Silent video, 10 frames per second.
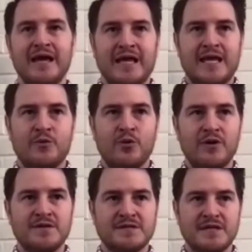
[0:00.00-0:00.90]
it
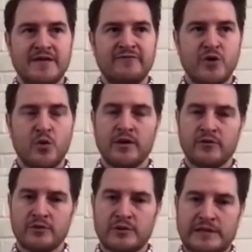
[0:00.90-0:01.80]
was, even though we
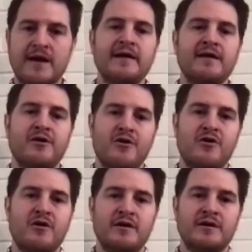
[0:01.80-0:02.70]
were relying
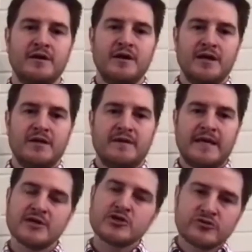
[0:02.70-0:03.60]
on the
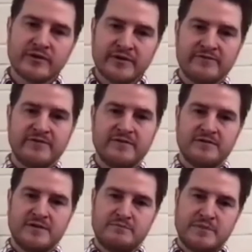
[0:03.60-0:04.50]
history of
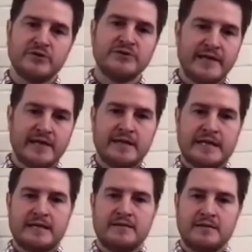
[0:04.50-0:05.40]
the building
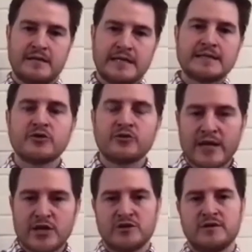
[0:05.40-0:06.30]
and
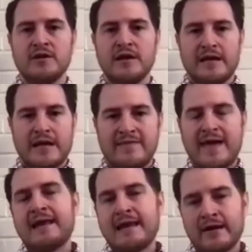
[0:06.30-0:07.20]
integration and
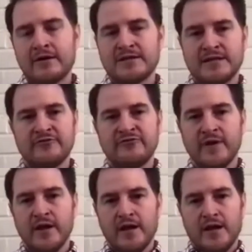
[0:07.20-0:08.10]
that narrative,
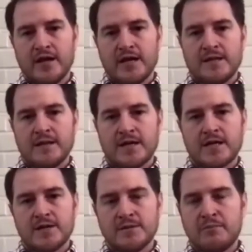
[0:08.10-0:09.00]

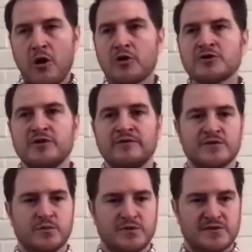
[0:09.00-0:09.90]
the Park
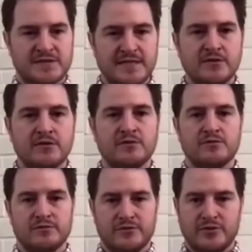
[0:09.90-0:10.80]
Service was
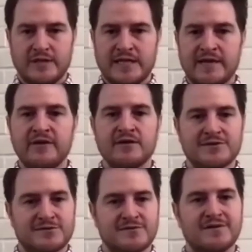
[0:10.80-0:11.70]
still giving us